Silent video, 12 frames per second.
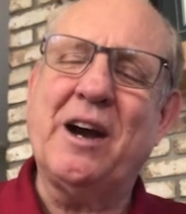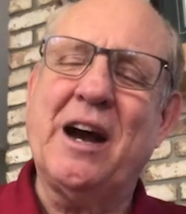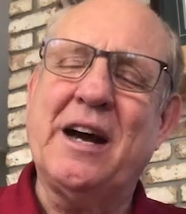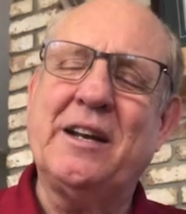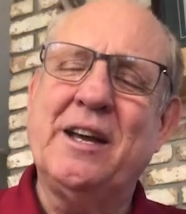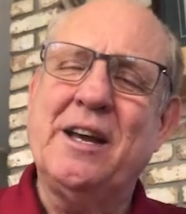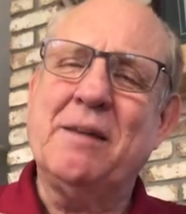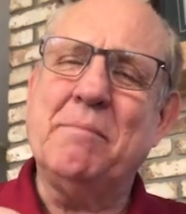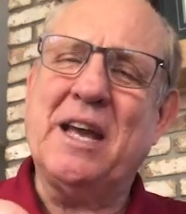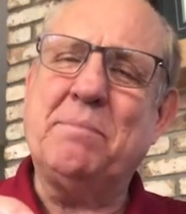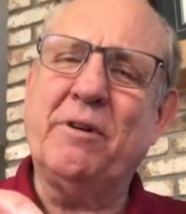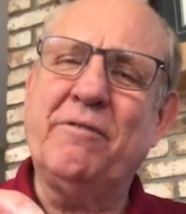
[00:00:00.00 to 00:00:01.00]
God.
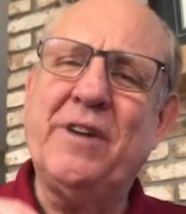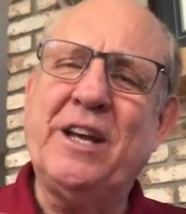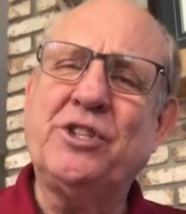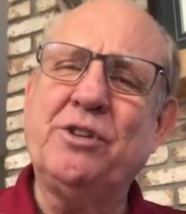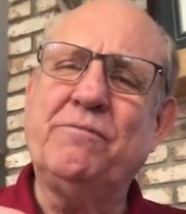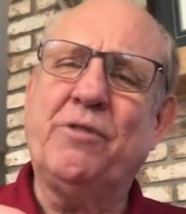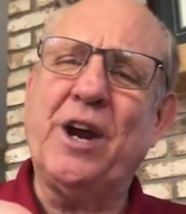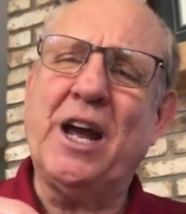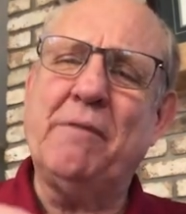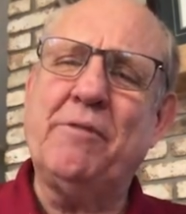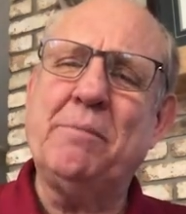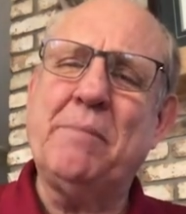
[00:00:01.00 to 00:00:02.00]
Make provision for
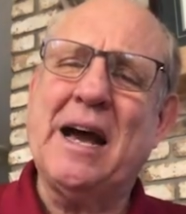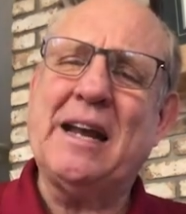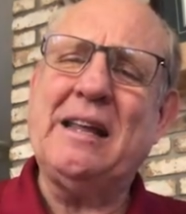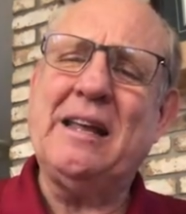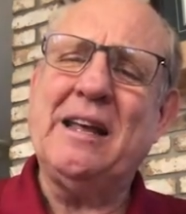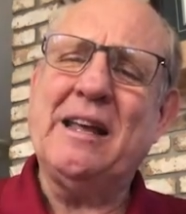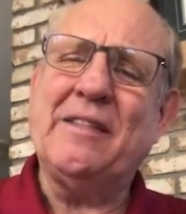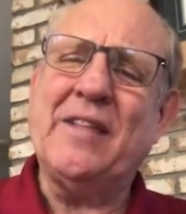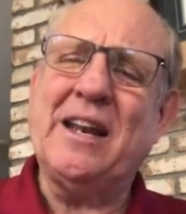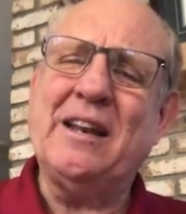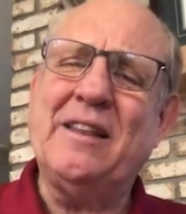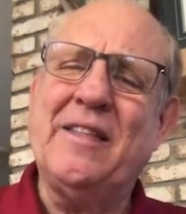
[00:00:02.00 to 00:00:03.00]
everybody
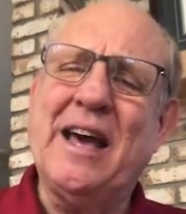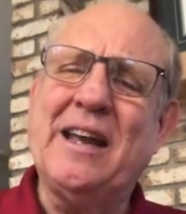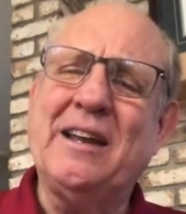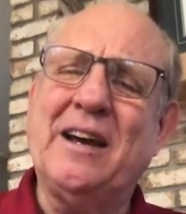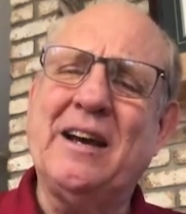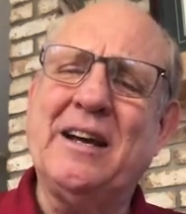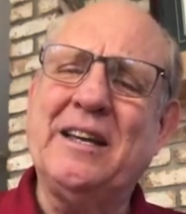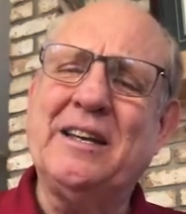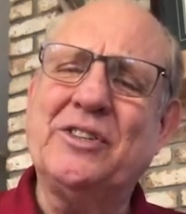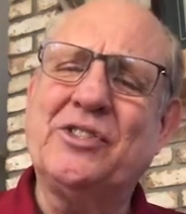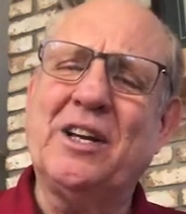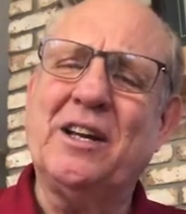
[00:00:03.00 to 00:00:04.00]
that that uh,
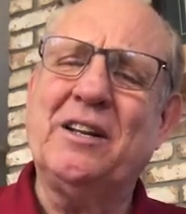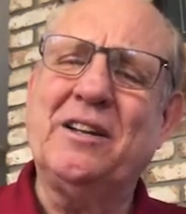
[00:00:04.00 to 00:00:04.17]
is uh,